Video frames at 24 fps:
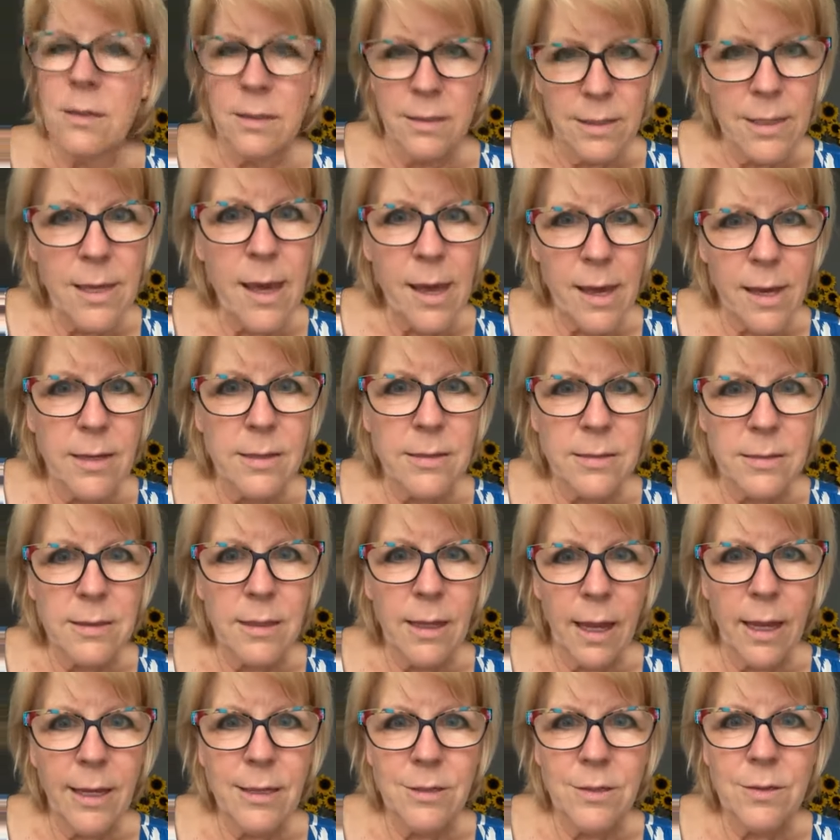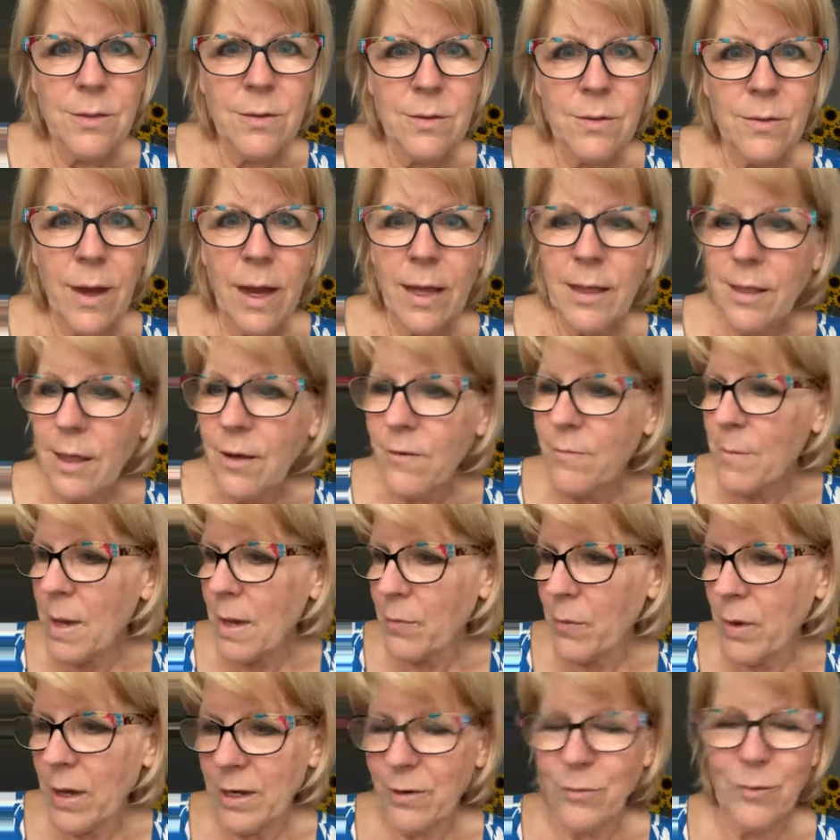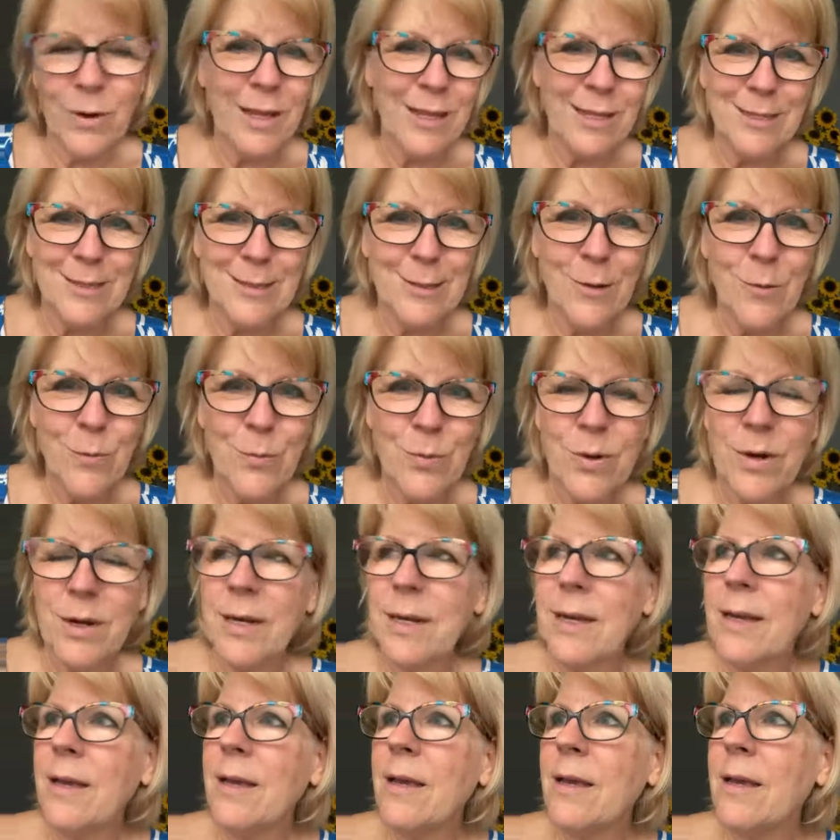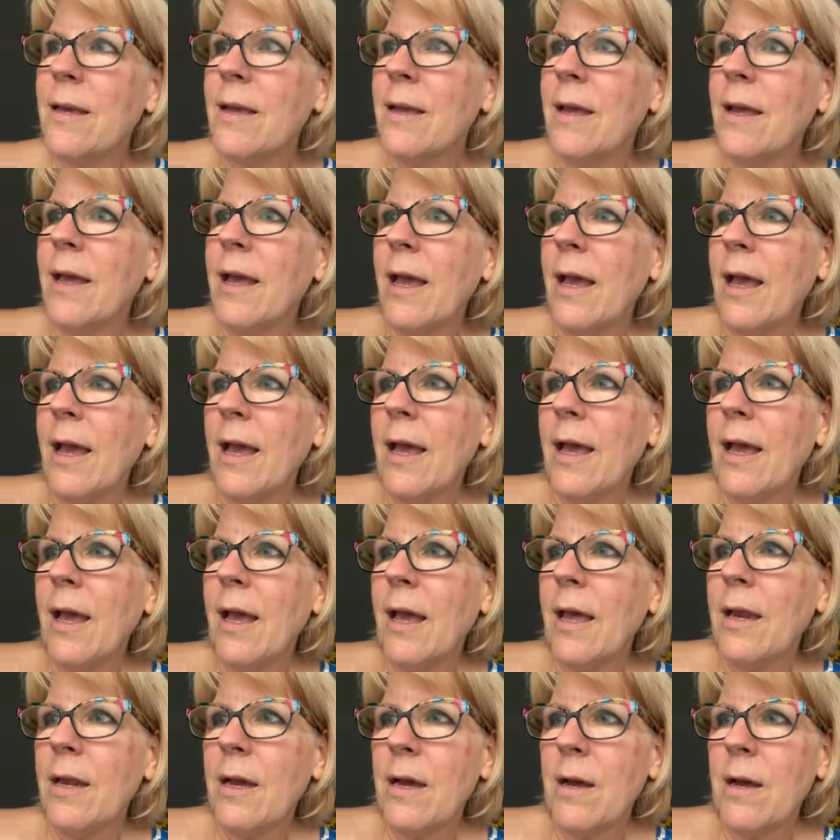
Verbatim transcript: Yes, I do. I love my wedding ring. It's so pretty. And,